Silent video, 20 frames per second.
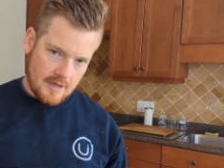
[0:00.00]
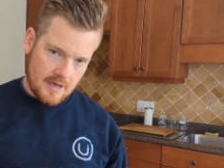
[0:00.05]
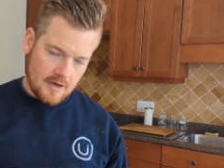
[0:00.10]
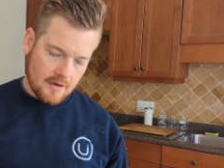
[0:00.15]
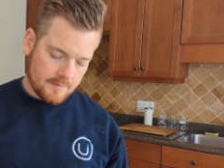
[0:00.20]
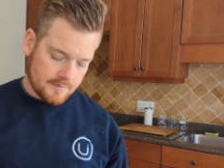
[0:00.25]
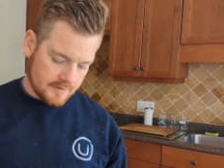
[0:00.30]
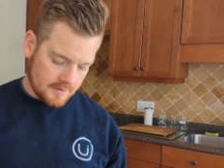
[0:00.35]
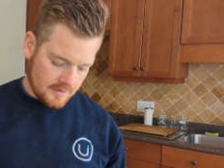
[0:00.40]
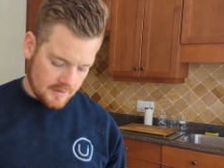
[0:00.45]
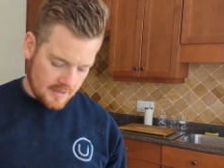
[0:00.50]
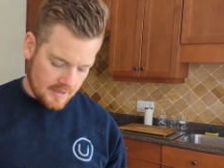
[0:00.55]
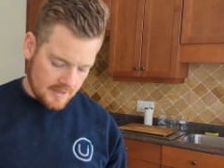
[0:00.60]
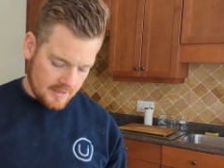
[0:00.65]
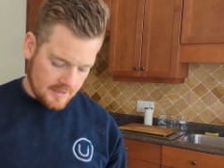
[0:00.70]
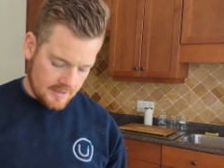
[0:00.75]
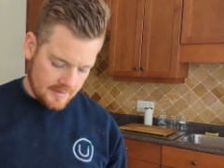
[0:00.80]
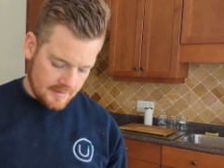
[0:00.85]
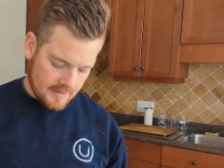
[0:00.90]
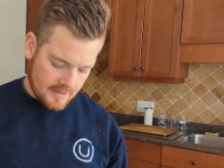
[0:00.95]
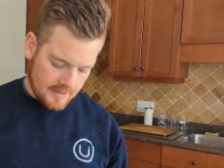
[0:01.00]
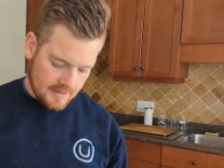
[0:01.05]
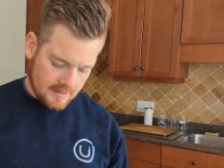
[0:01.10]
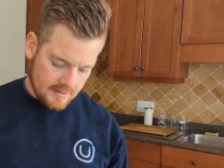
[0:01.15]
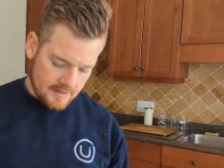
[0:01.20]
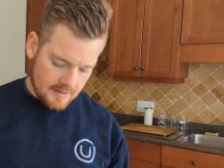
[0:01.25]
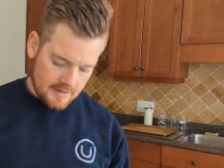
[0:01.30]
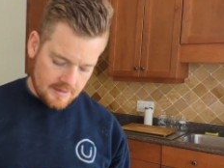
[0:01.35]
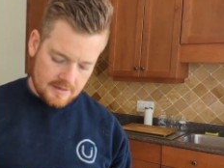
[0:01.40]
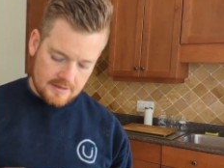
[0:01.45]
It helps a lot. And
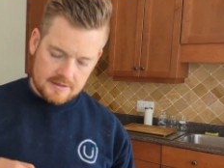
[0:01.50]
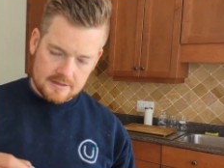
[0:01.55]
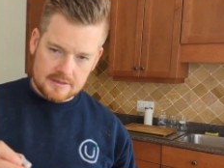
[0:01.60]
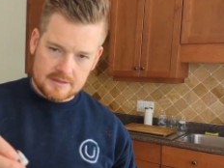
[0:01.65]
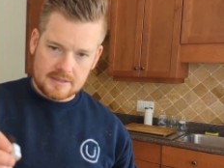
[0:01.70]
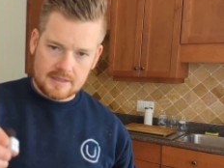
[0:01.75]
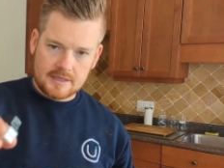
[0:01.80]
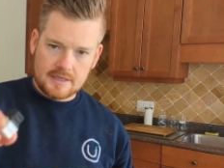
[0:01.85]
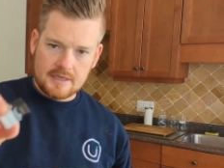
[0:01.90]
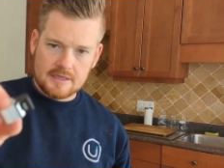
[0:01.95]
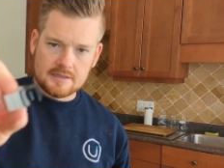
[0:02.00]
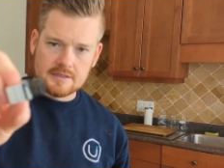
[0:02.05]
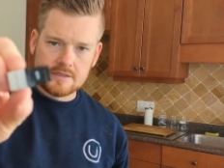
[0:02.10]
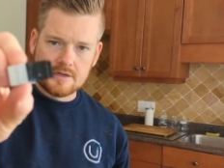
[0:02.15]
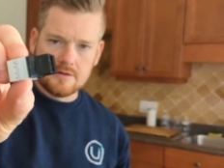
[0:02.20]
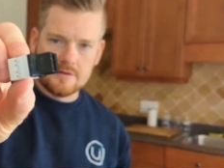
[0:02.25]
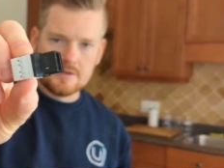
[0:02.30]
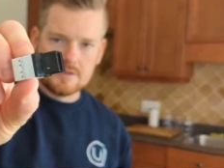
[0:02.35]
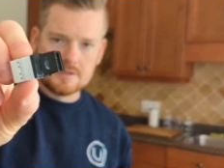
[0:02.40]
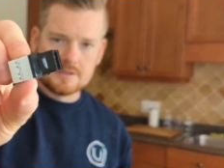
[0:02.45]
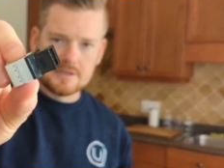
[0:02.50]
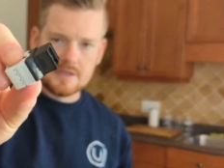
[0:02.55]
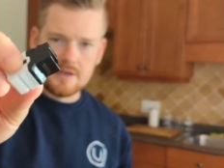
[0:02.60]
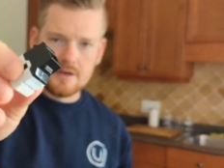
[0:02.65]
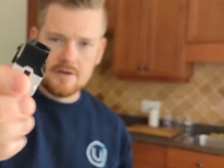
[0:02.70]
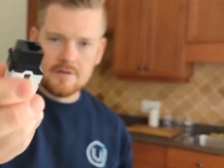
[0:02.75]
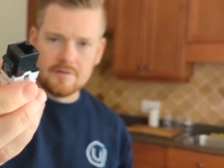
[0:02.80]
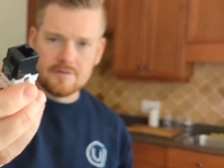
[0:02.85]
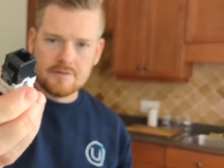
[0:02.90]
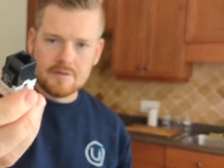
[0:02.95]
then this is the keystone
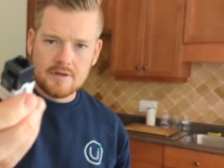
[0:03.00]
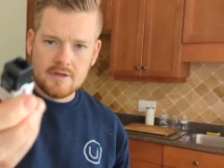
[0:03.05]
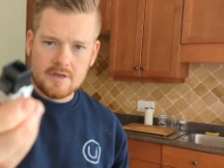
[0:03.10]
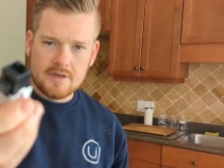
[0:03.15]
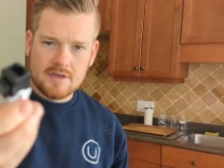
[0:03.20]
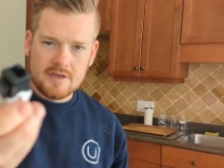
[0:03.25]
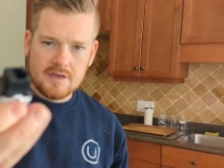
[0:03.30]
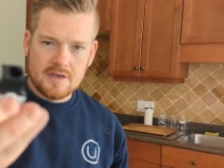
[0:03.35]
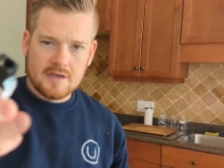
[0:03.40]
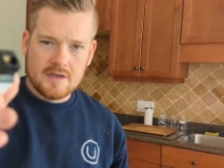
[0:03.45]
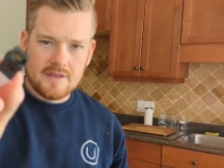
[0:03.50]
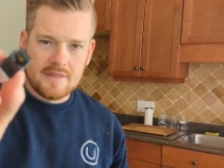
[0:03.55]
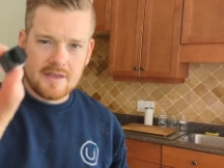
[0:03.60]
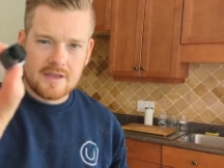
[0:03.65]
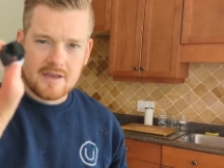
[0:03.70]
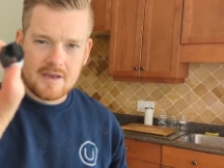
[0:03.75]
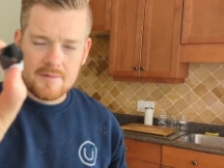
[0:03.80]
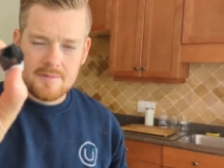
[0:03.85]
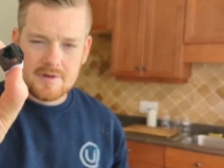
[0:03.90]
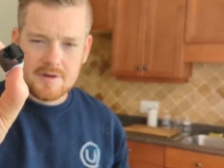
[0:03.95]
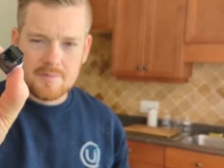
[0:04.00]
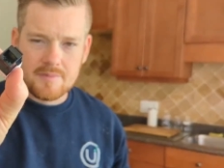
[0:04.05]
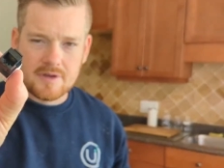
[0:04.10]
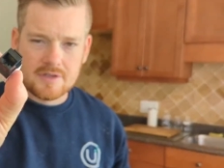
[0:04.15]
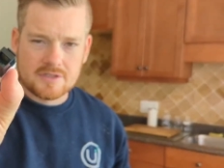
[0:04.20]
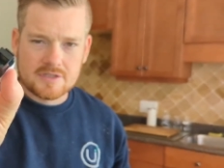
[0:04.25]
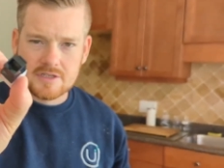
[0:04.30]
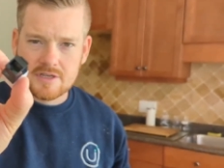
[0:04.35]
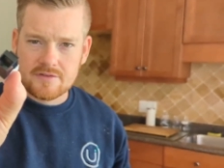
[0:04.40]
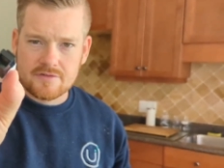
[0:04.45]
itself, and they come in a
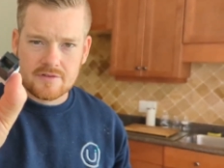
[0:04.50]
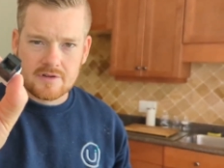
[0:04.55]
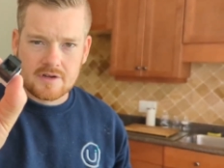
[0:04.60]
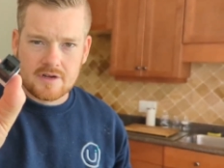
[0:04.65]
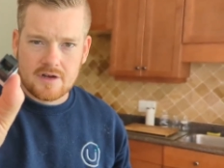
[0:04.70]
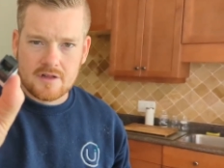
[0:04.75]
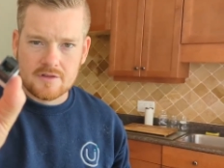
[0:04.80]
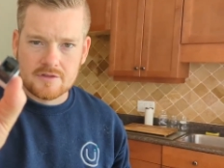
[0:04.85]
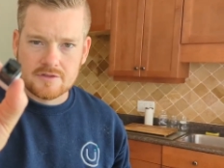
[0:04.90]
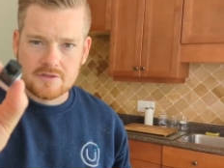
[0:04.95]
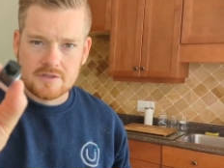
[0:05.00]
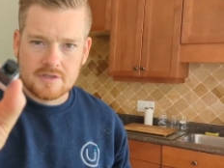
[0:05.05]
bunch of different colors.